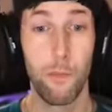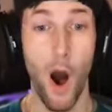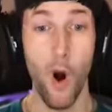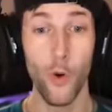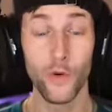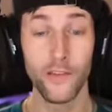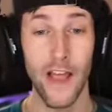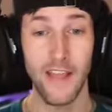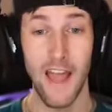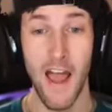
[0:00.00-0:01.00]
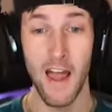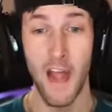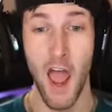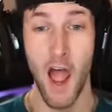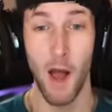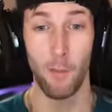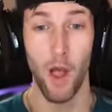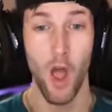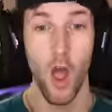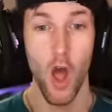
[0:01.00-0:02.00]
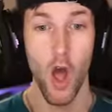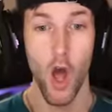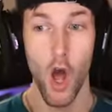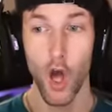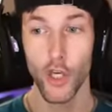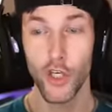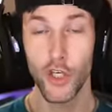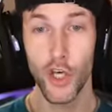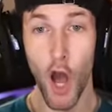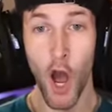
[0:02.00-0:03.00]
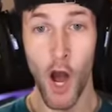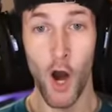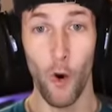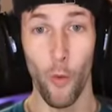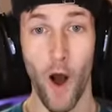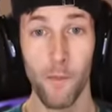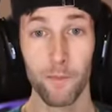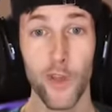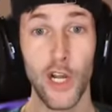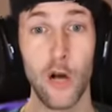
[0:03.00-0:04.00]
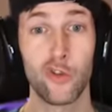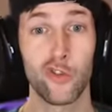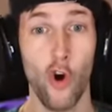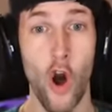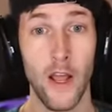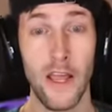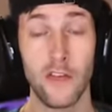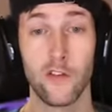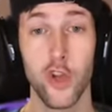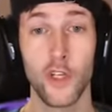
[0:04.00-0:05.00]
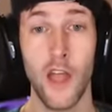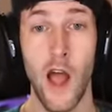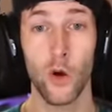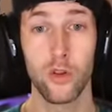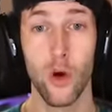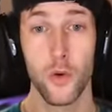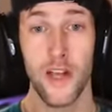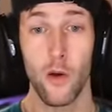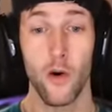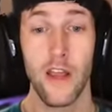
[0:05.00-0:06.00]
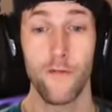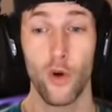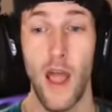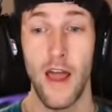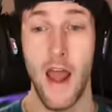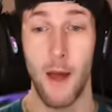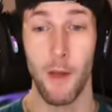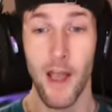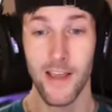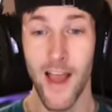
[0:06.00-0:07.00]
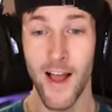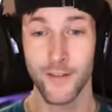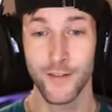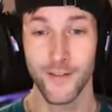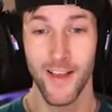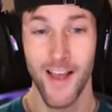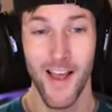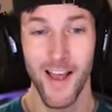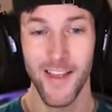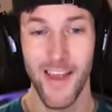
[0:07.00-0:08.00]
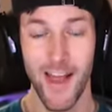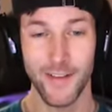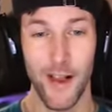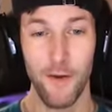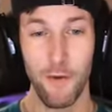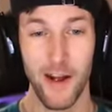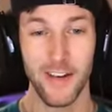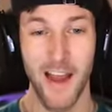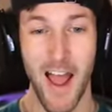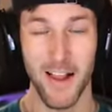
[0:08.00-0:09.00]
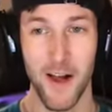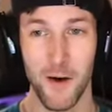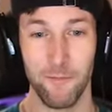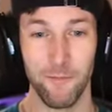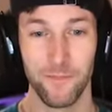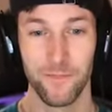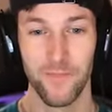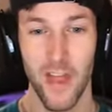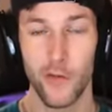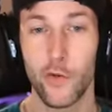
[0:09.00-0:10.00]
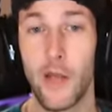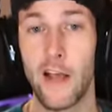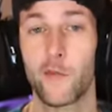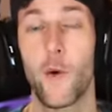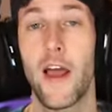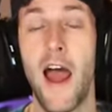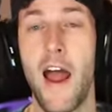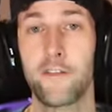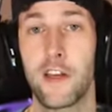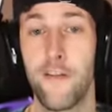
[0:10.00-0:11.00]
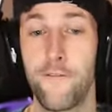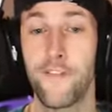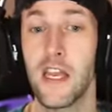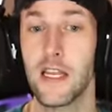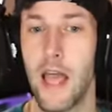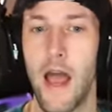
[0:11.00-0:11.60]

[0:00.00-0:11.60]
bones at Catnap. Yo! Look how strong he is. Look at the health going down on Evil Catnap. Yes! Yes, everybody attack him. So guys, we're going to have to defeat